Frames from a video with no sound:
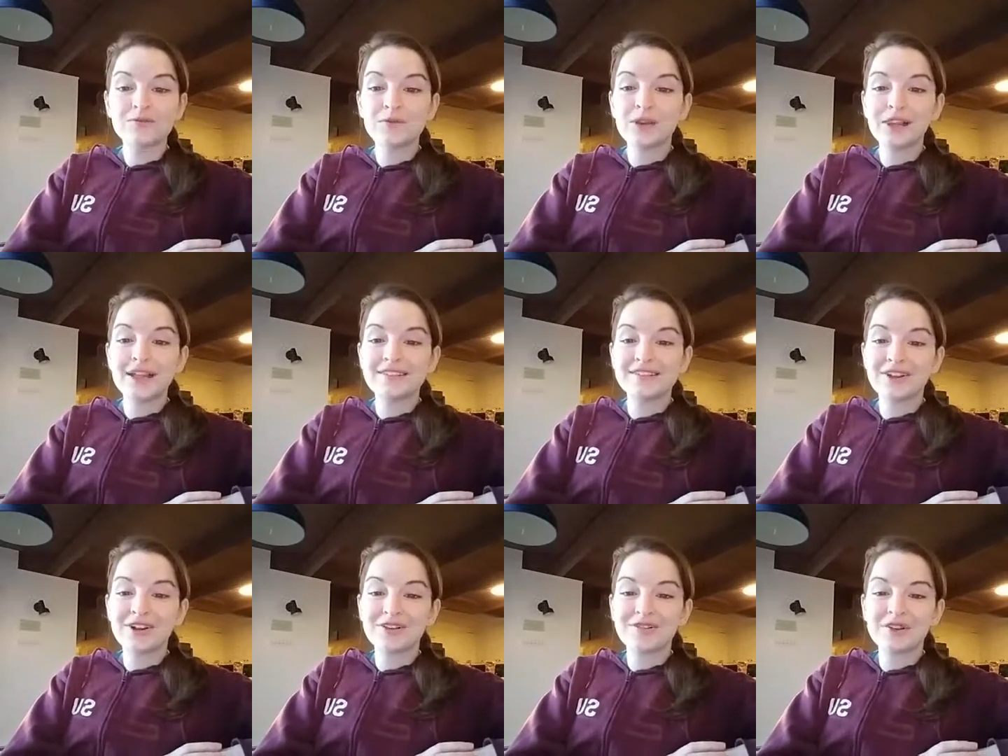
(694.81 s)

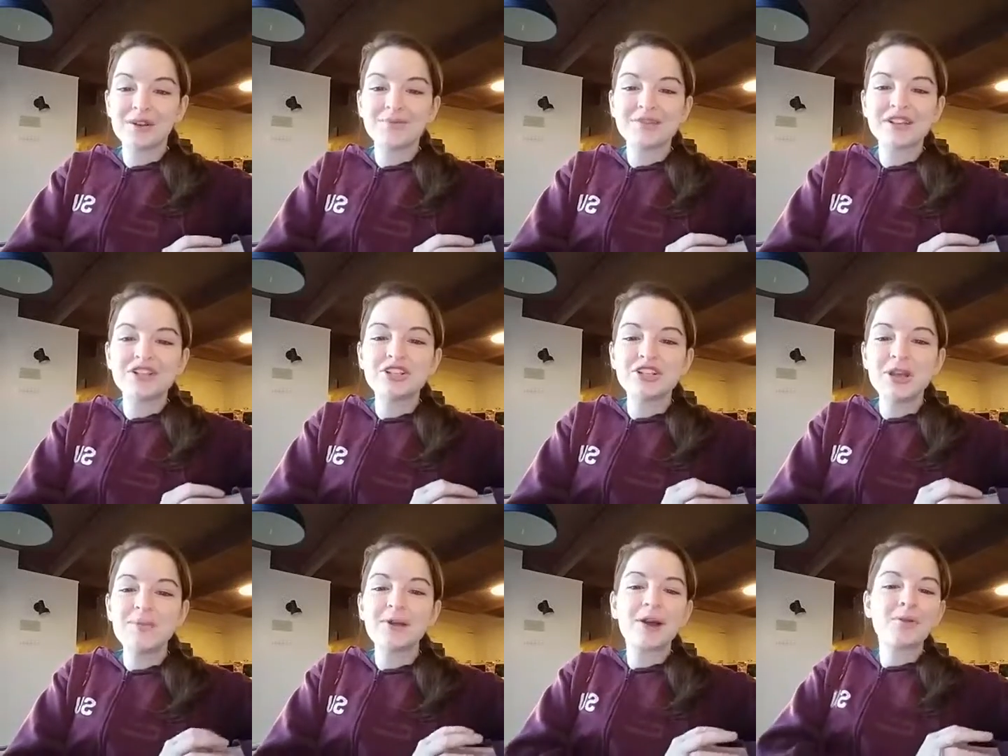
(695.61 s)
realizing our dreams, and
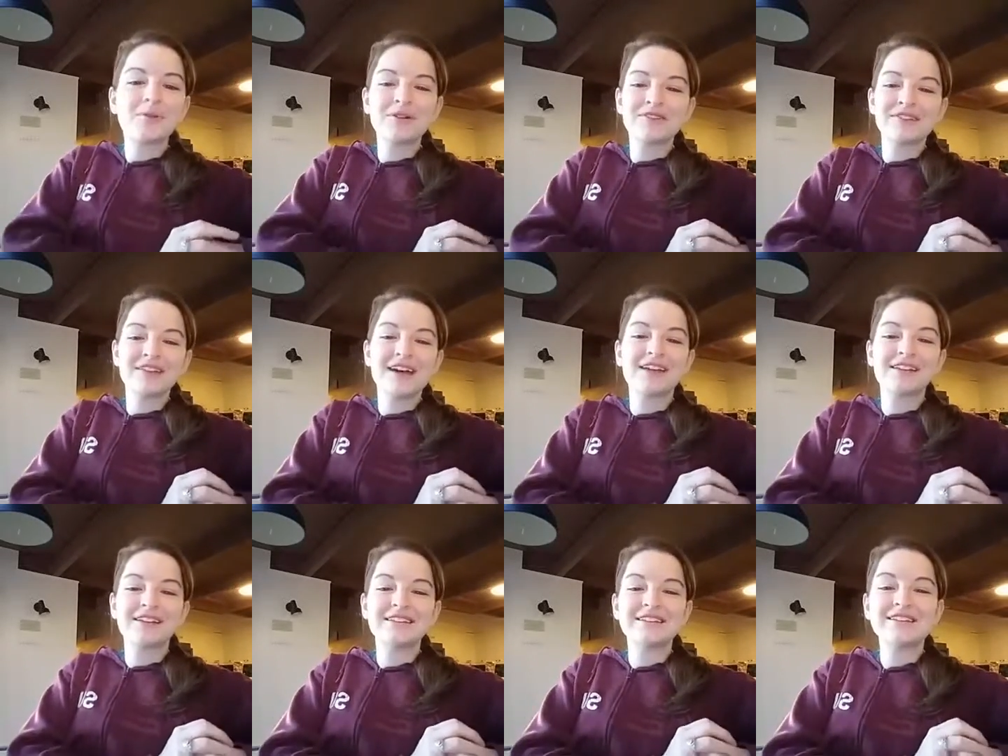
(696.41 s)
shaping our
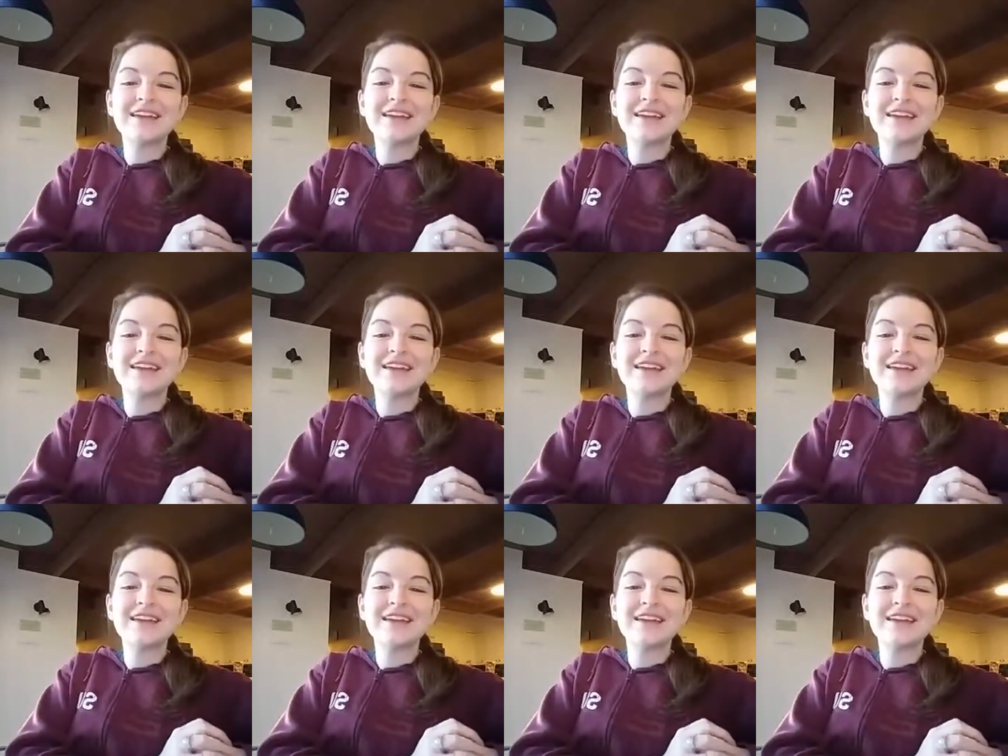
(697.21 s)
personalities.